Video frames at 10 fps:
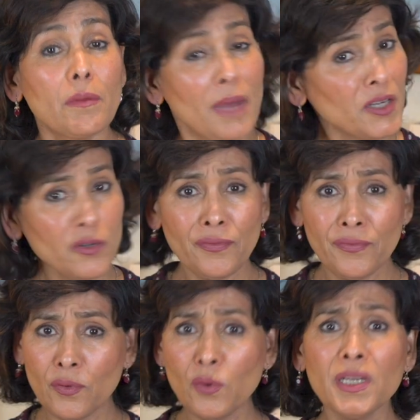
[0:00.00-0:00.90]
Mind you,
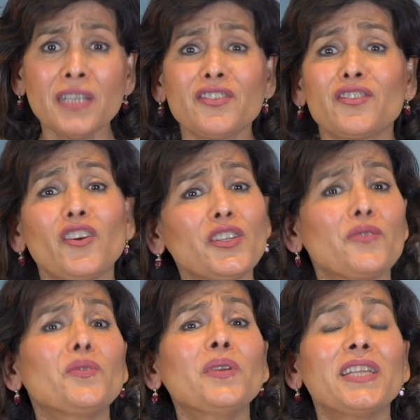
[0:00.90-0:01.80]
food is not
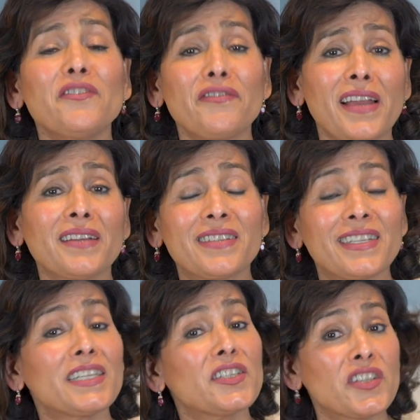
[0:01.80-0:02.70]
the only factor
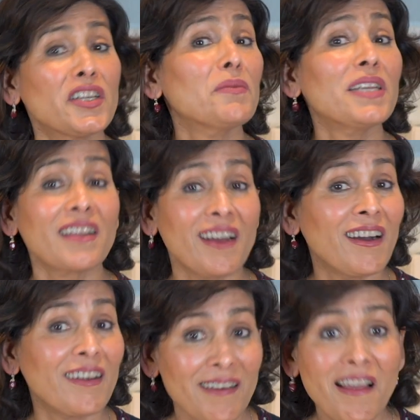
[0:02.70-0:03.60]
in determining
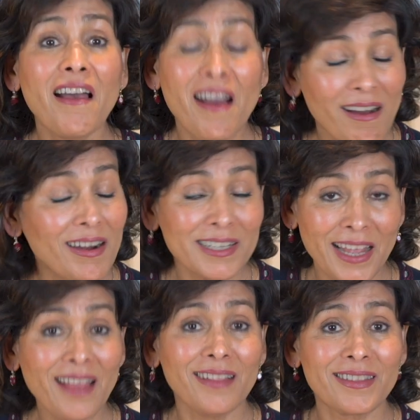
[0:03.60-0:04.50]
our heart
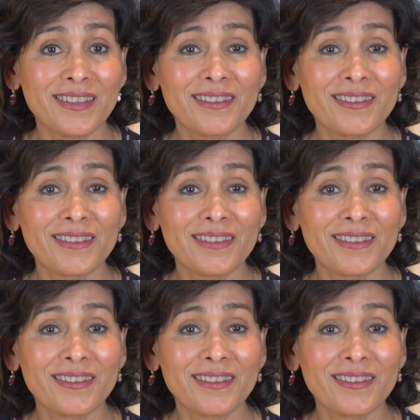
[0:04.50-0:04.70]
health.